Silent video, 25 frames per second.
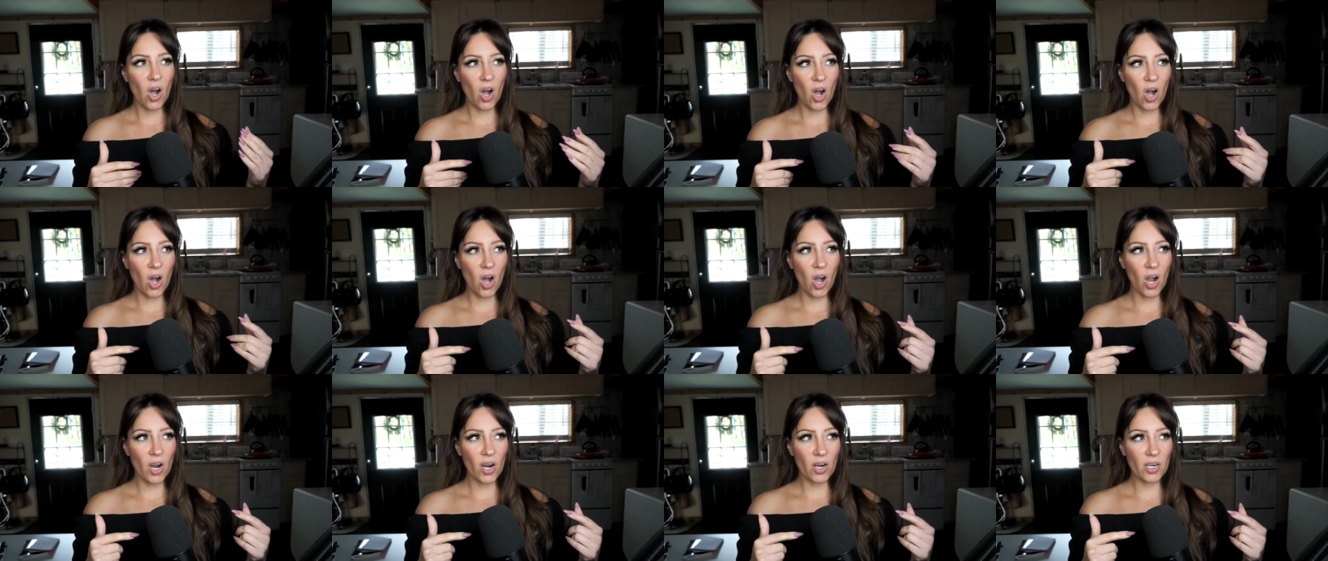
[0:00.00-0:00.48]

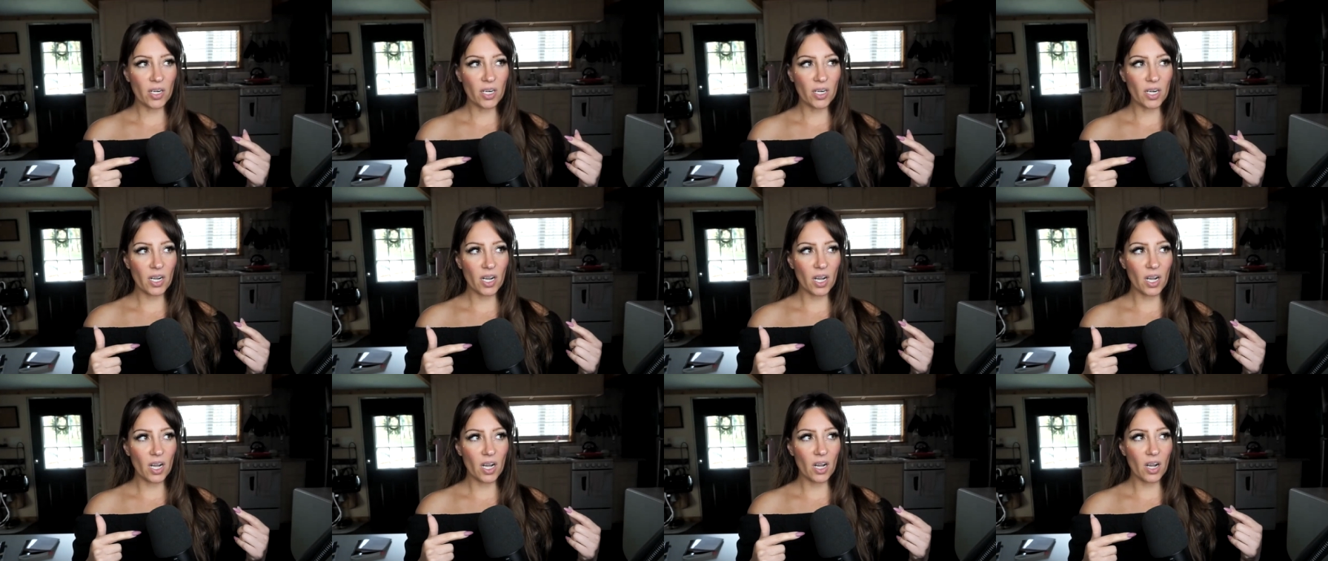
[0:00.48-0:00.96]
are,
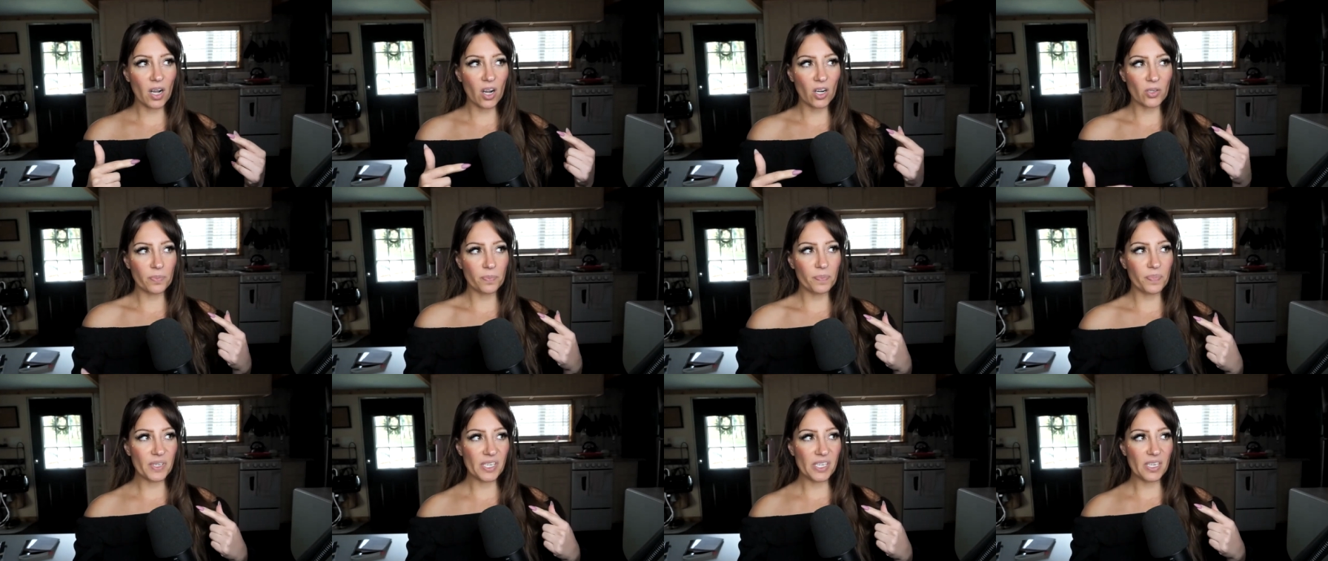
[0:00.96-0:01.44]
are
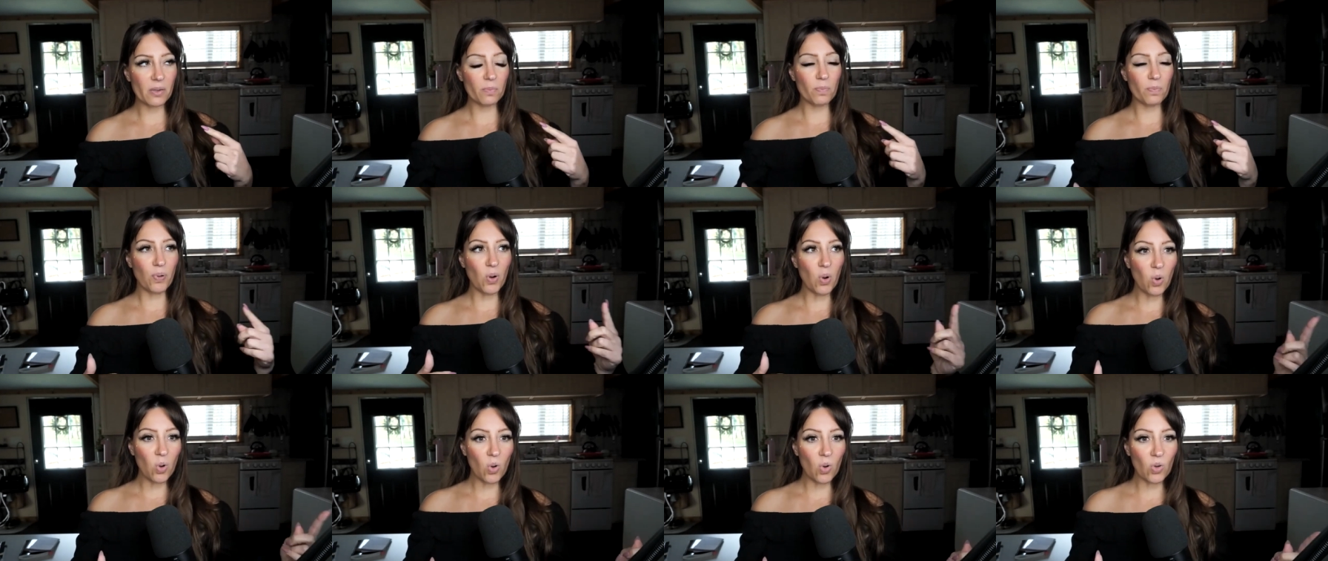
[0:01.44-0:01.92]
being
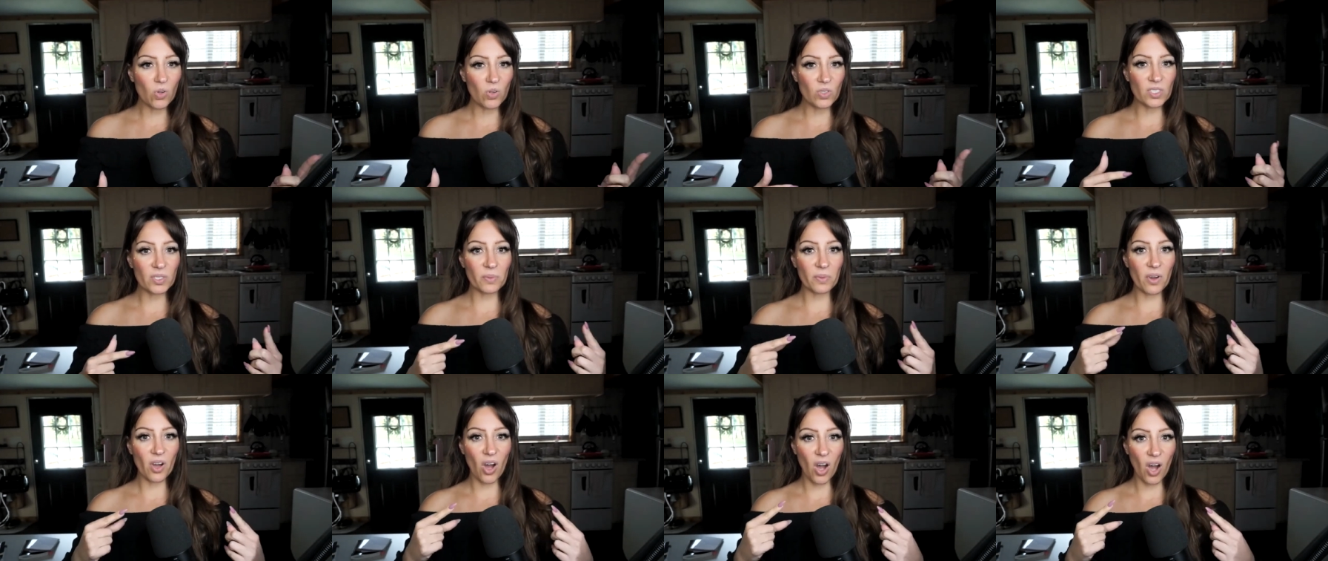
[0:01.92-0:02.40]

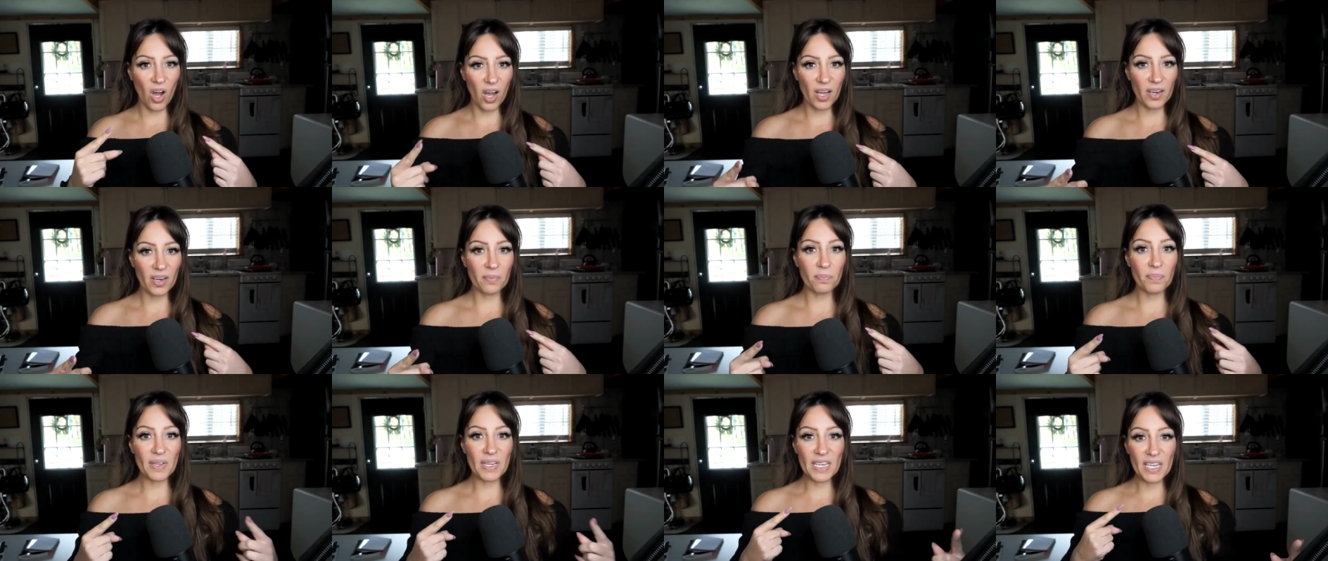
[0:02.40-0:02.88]
pulled
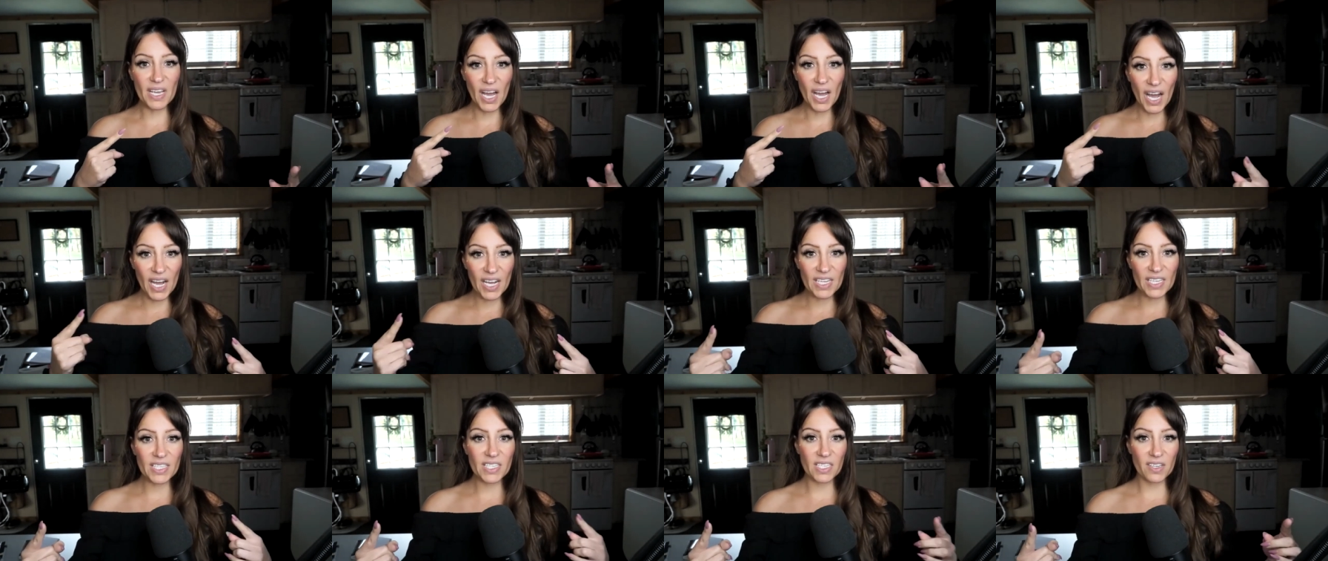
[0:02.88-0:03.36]
on
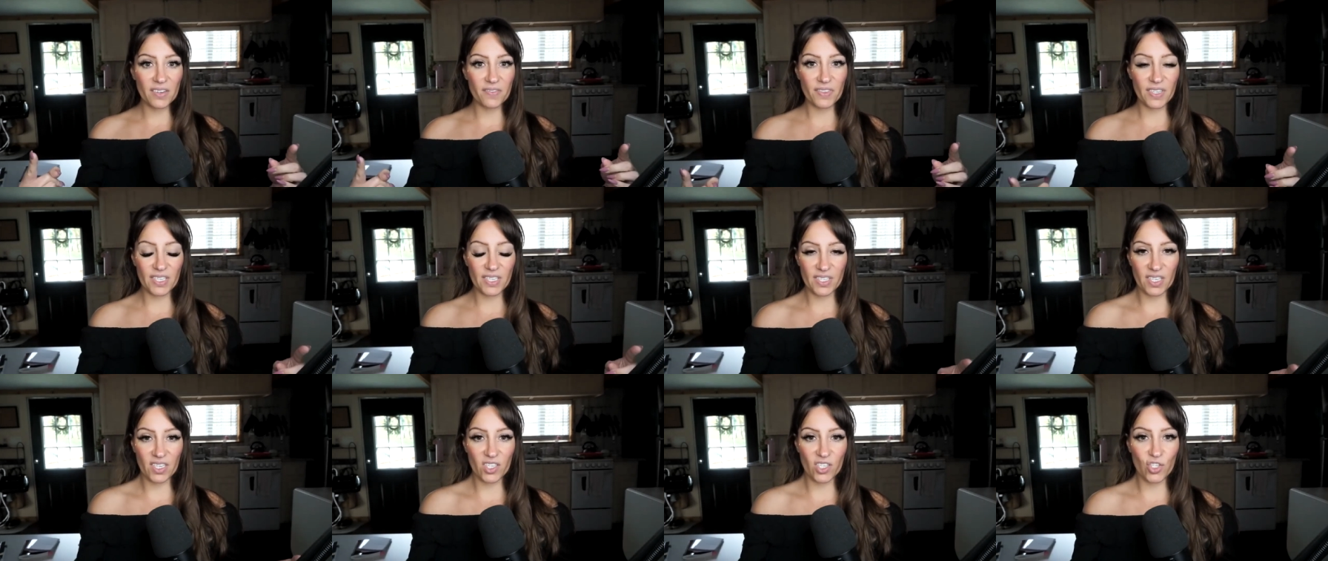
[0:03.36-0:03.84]
because of
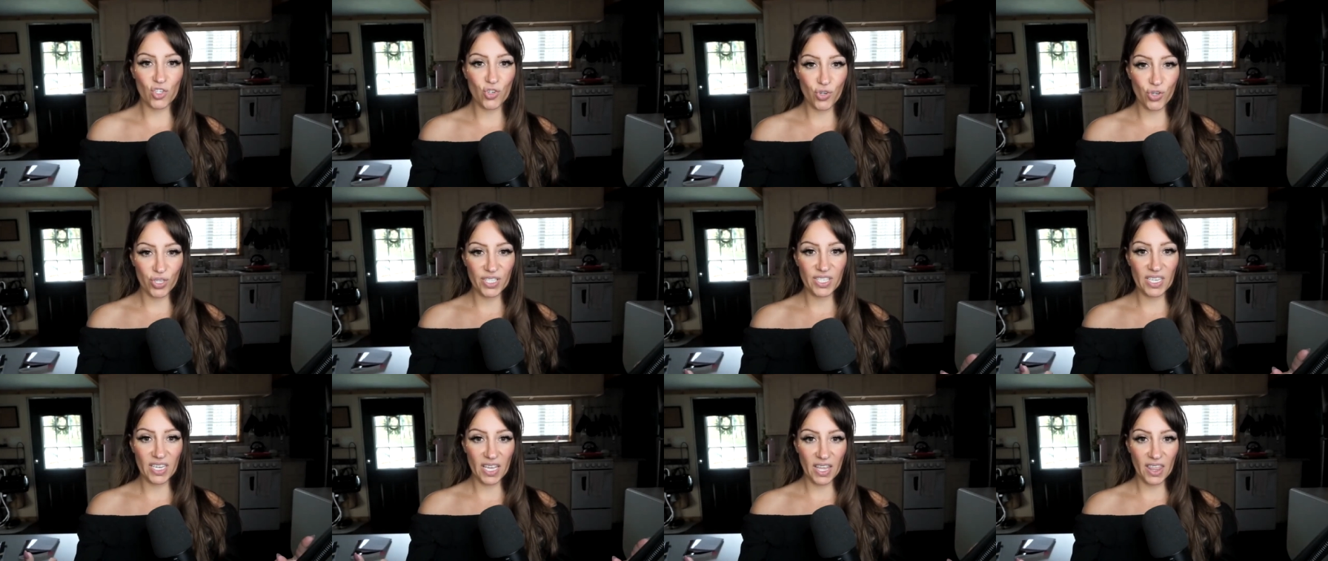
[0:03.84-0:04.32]
these
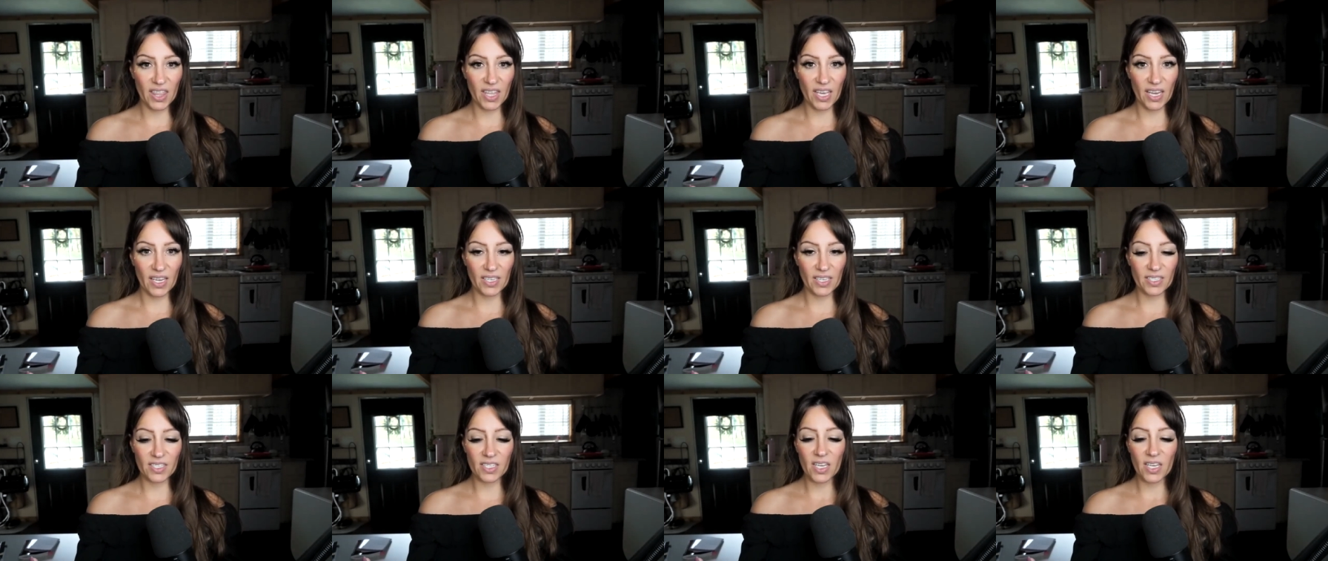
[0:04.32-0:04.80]
extrinsic
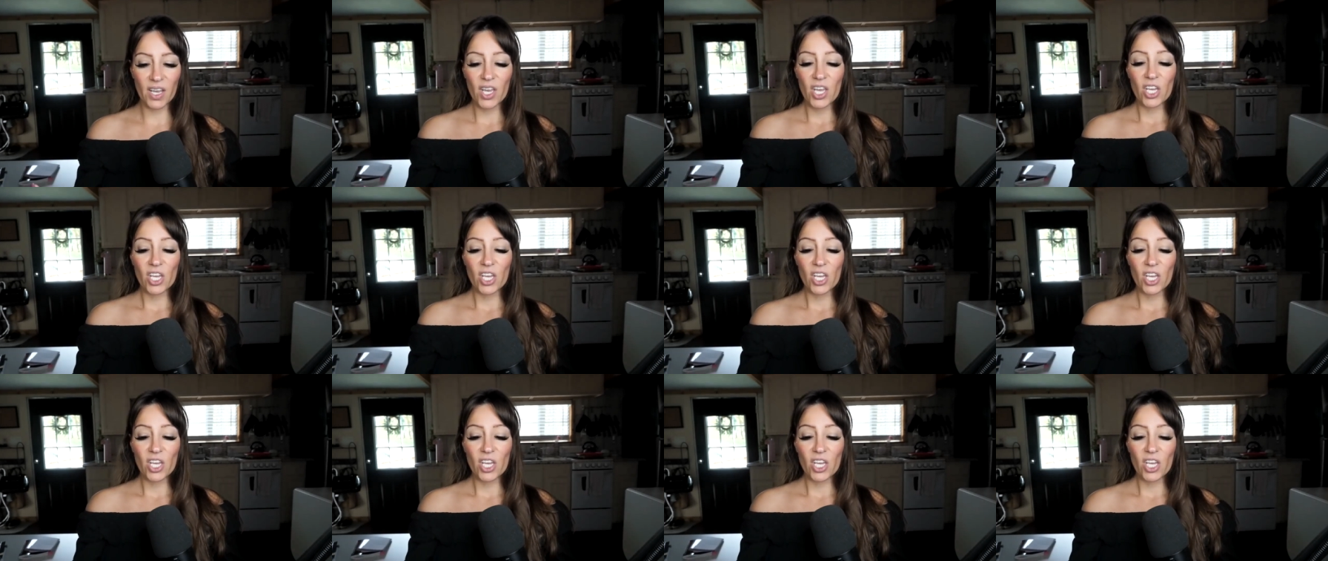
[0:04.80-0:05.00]
things.